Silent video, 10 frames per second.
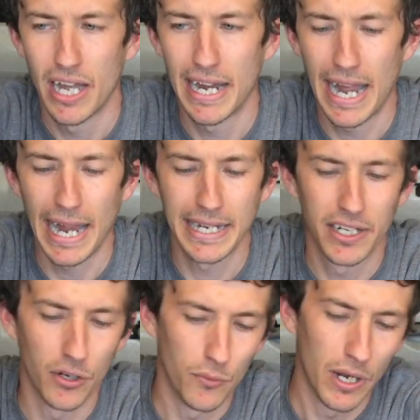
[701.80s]
an
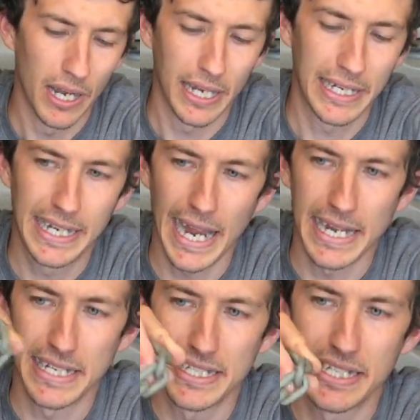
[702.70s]
angle
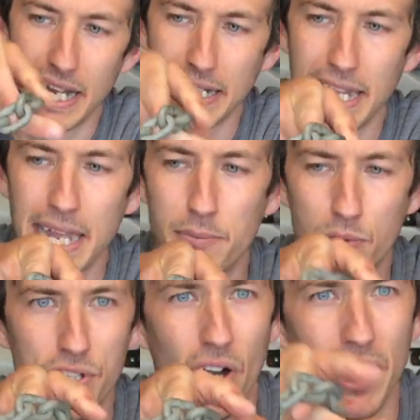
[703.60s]
against that cable
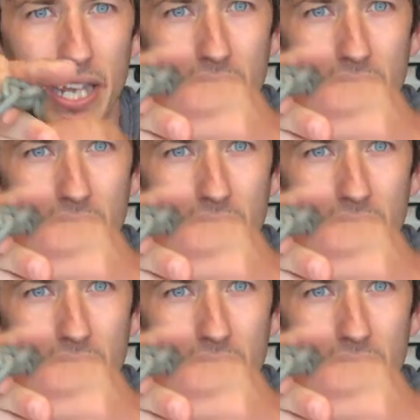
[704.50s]
tie.